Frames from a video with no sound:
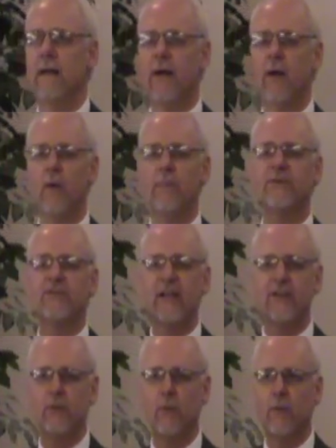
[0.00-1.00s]
in a
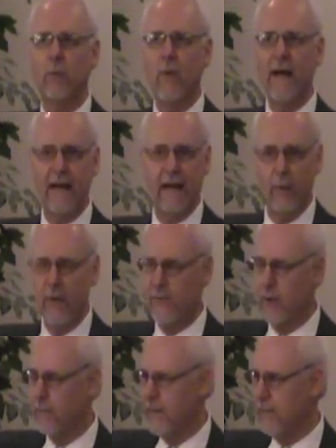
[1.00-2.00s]
homosexual wedding,
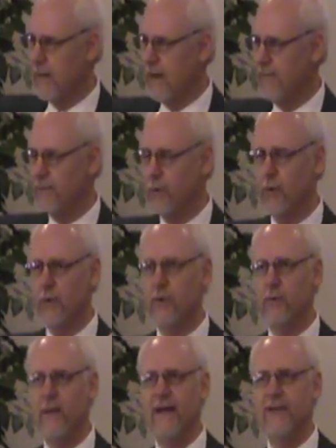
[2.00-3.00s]
whether it be by
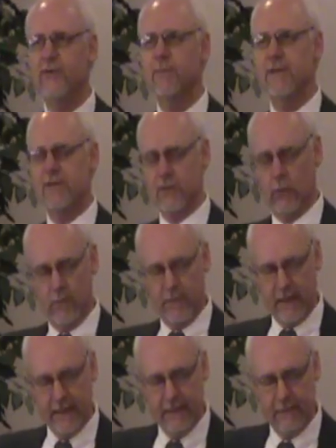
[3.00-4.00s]
floral arrangements or
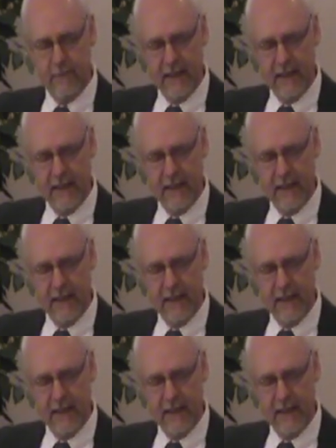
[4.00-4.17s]
by